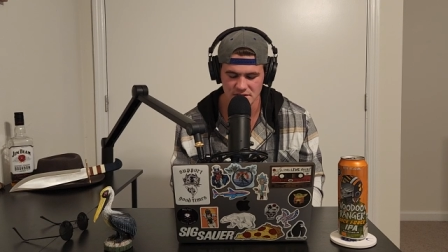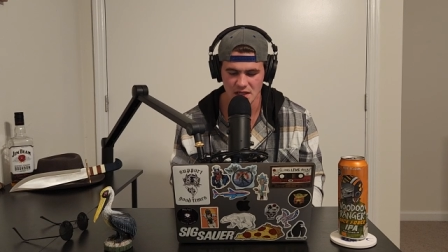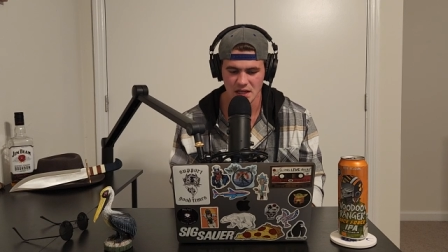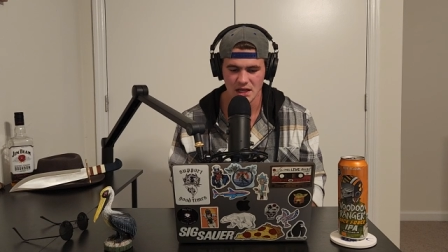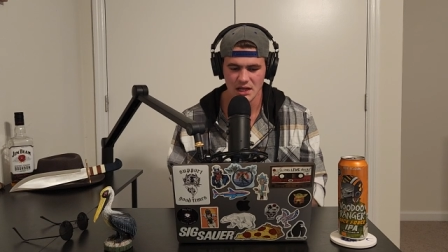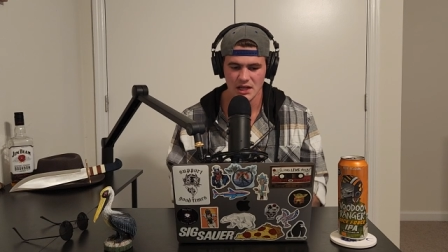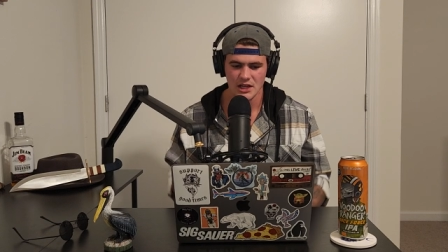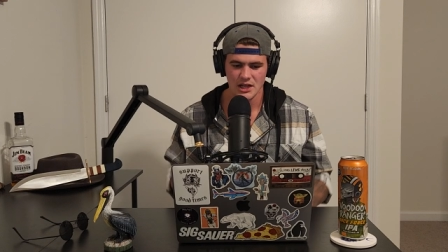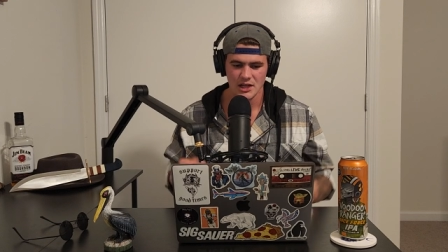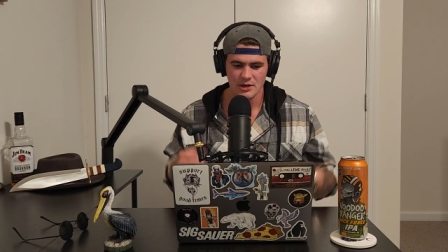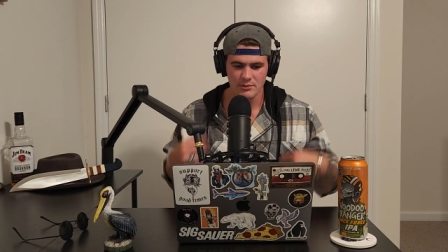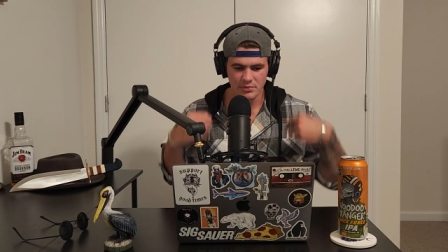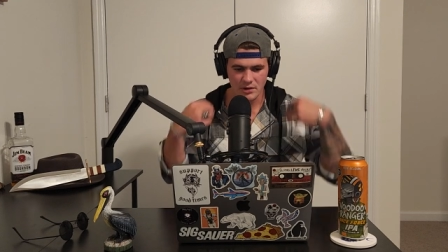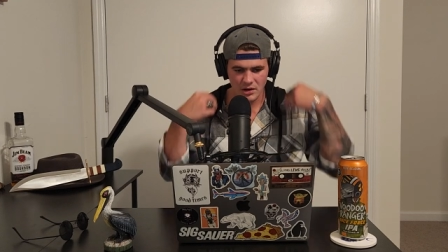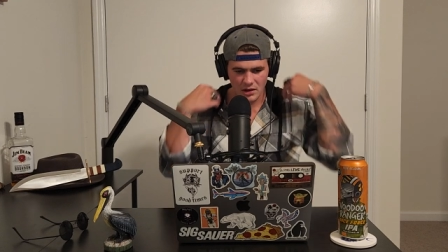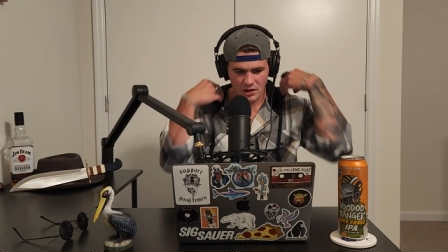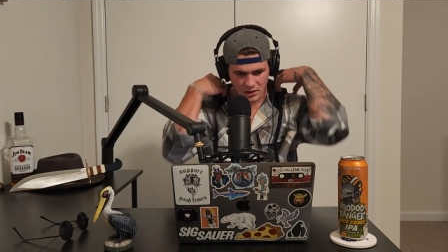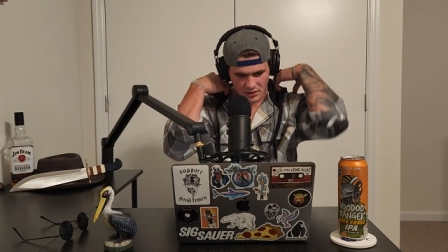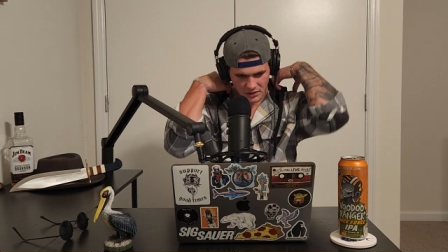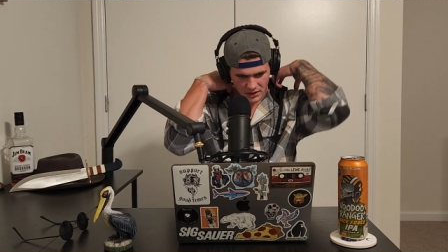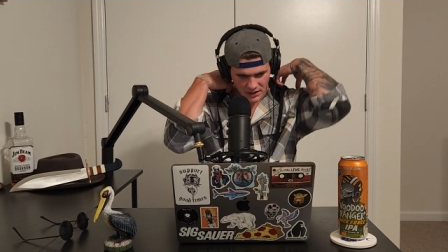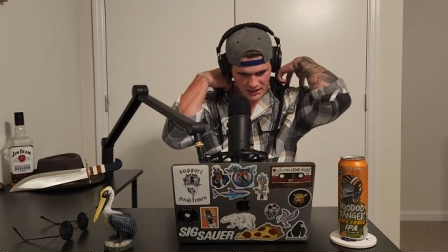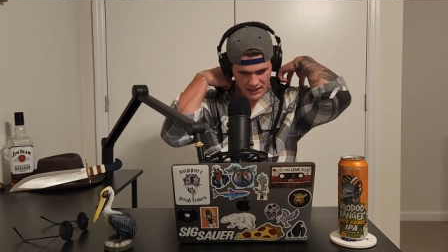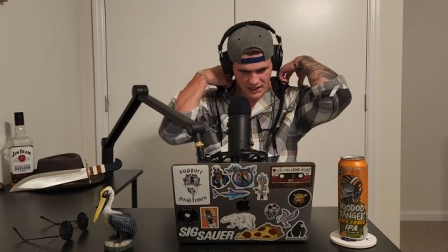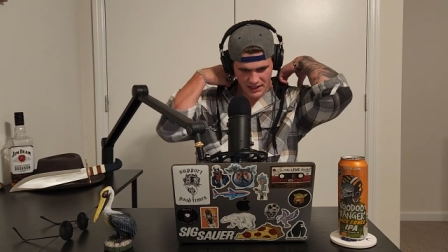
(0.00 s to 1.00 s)
bro.
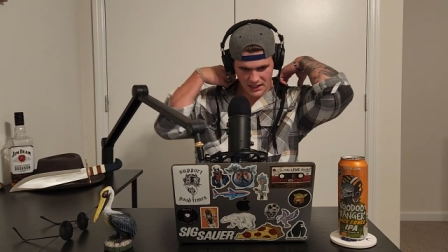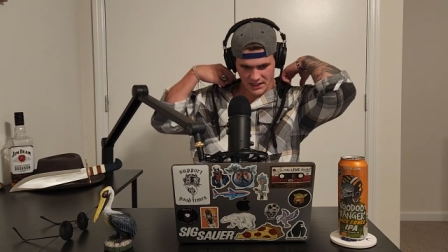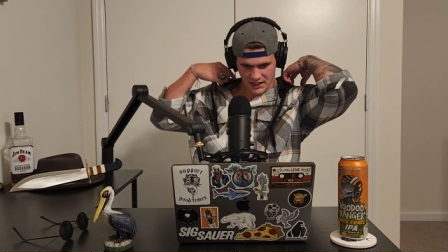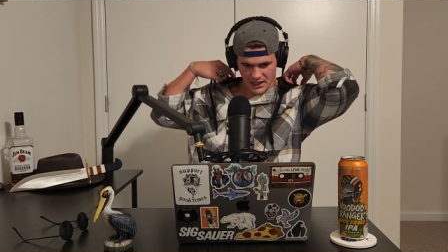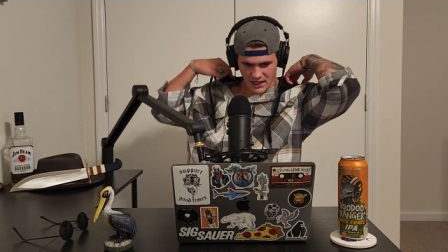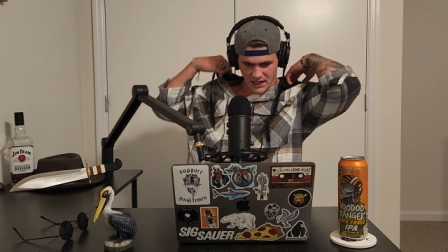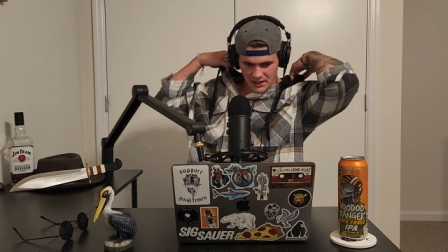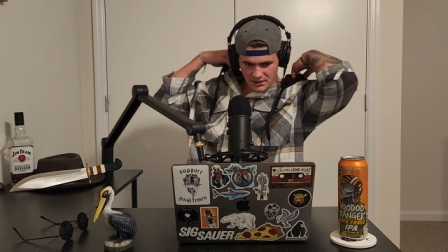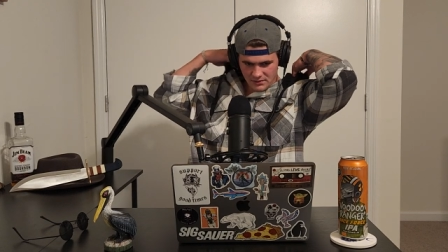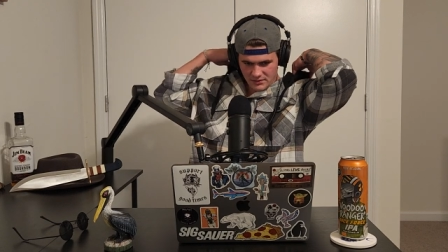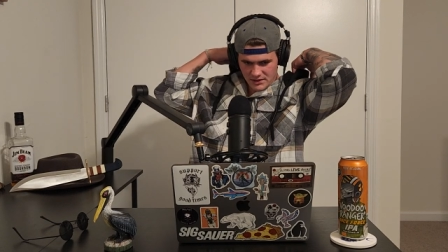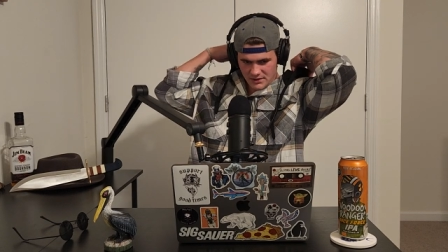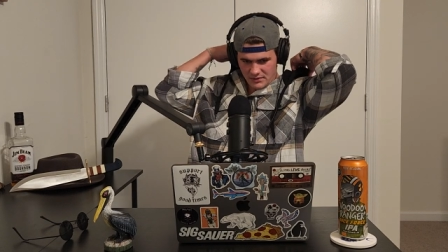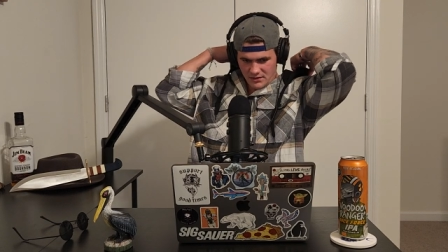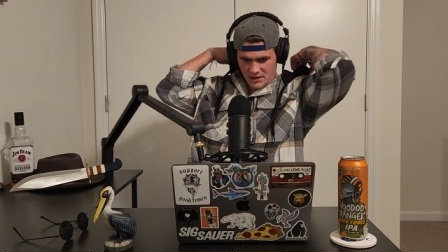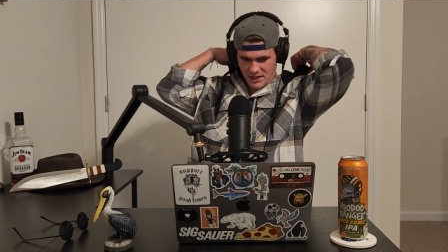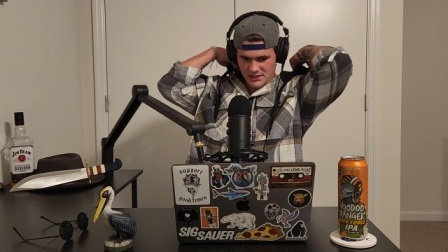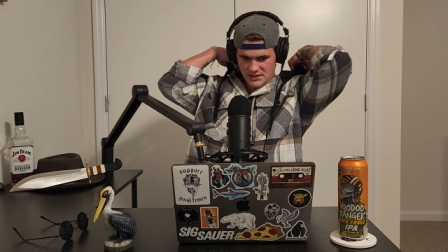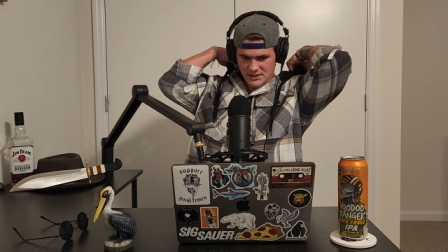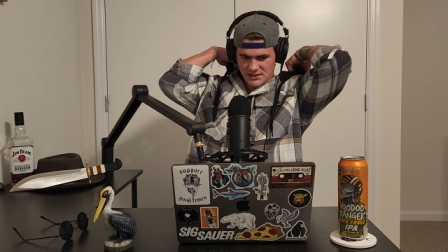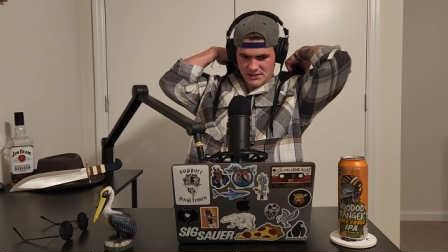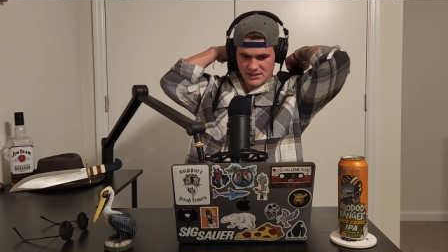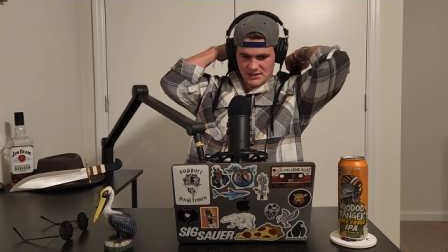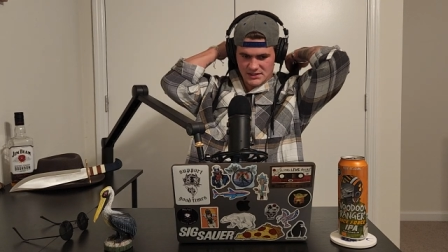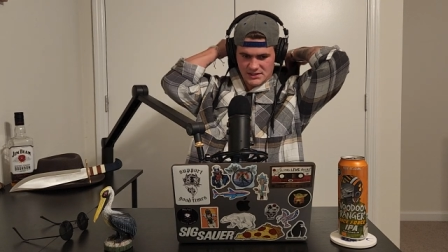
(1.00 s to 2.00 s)
Again, anyone watching
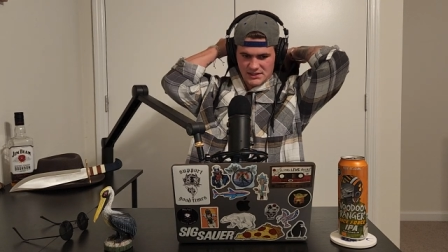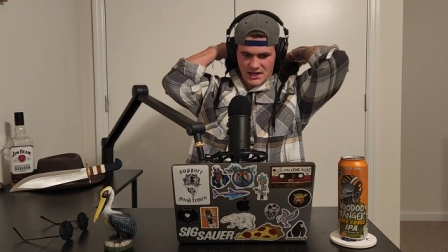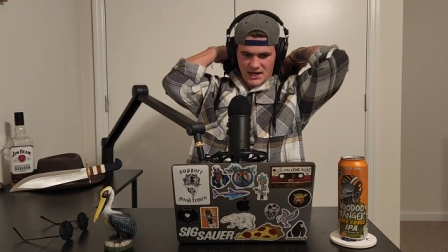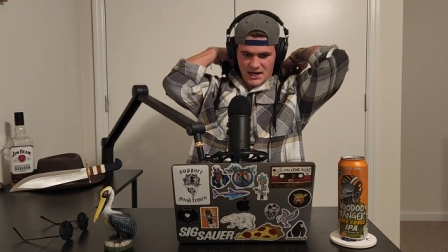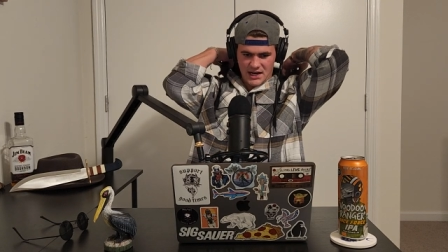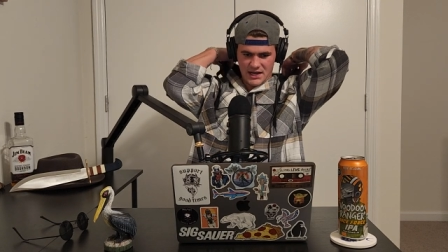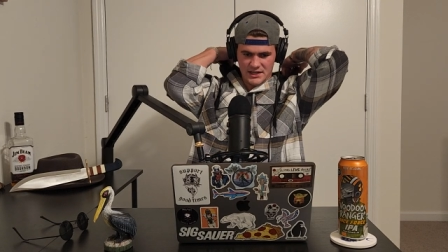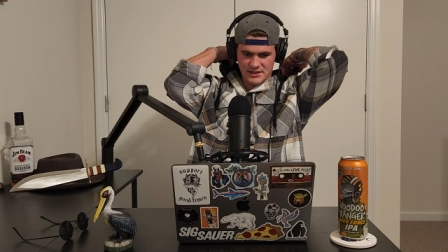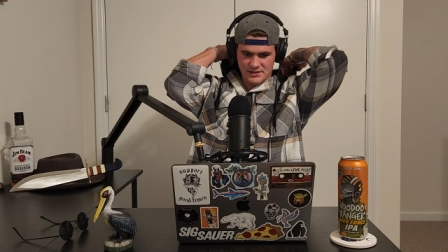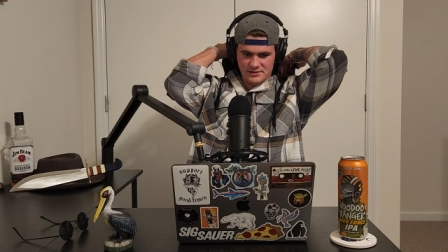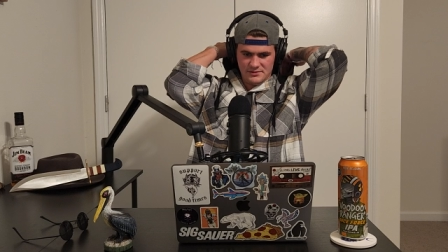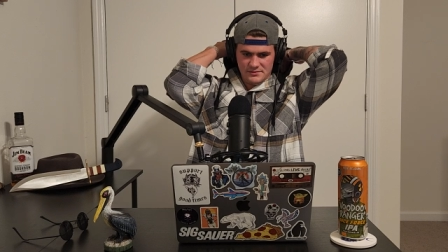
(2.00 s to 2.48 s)
this, guys,